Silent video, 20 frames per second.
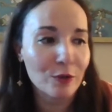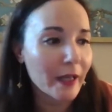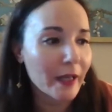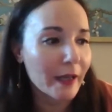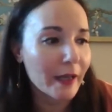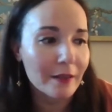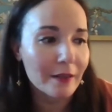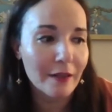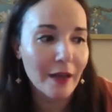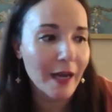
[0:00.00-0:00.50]

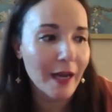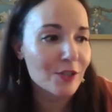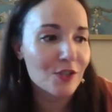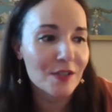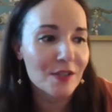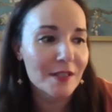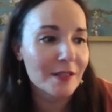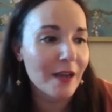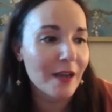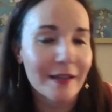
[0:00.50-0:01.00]
Like I
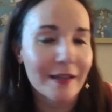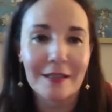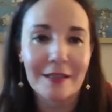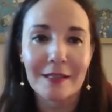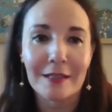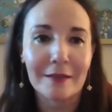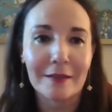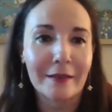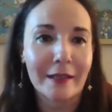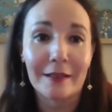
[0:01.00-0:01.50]
just
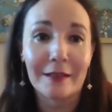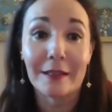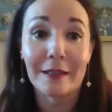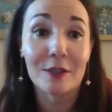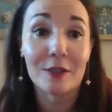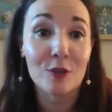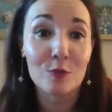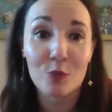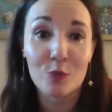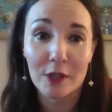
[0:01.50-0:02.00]
into like the
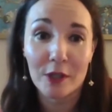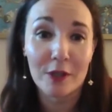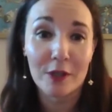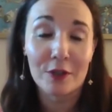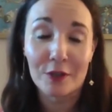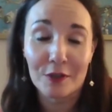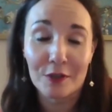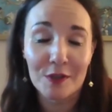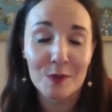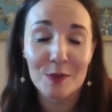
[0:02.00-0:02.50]
Gilmore
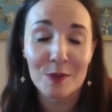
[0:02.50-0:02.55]
Girls,